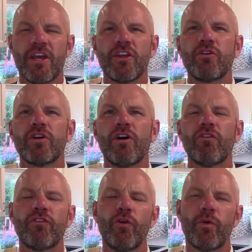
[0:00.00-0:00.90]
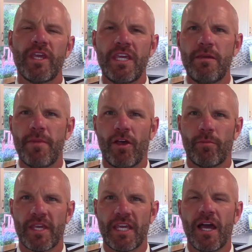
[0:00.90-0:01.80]
You can also email
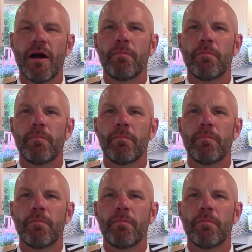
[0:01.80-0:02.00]
me,